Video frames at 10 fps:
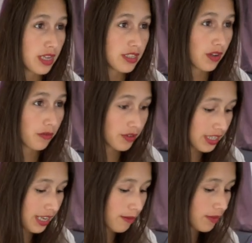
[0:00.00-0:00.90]
So I'll
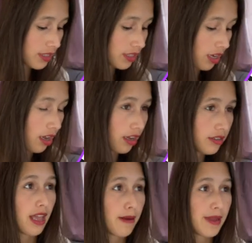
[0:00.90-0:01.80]
rename this
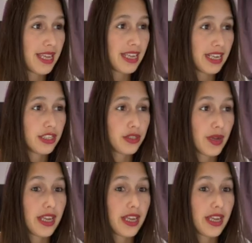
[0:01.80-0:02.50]
card and make it into a